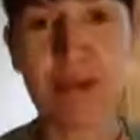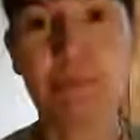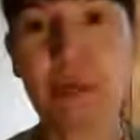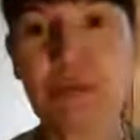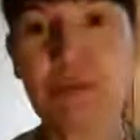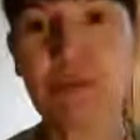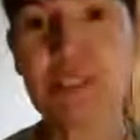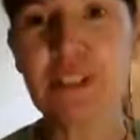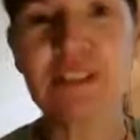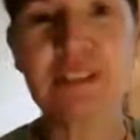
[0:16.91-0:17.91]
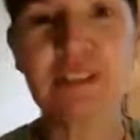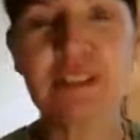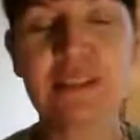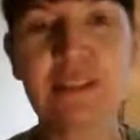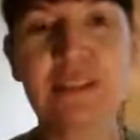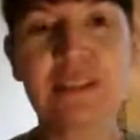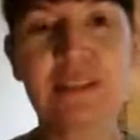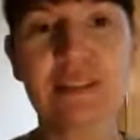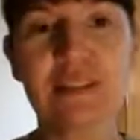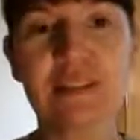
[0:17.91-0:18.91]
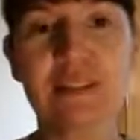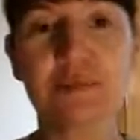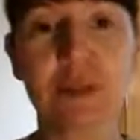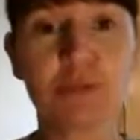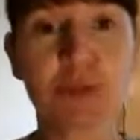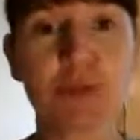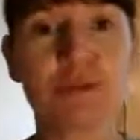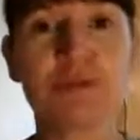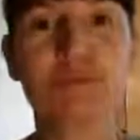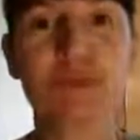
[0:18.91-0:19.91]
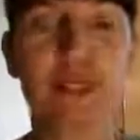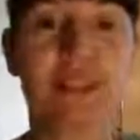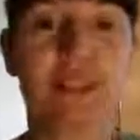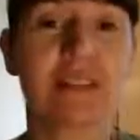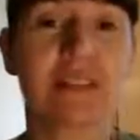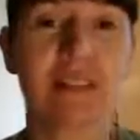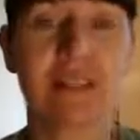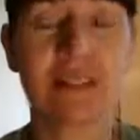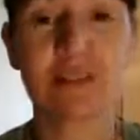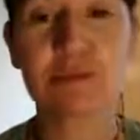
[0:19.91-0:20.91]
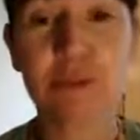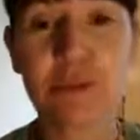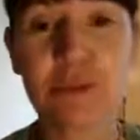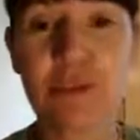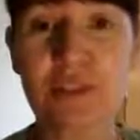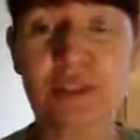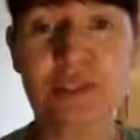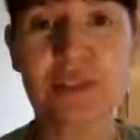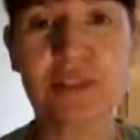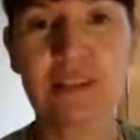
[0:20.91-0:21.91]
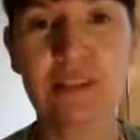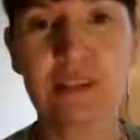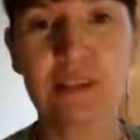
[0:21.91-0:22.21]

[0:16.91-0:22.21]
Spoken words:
Mindful eating is what we often practice as first in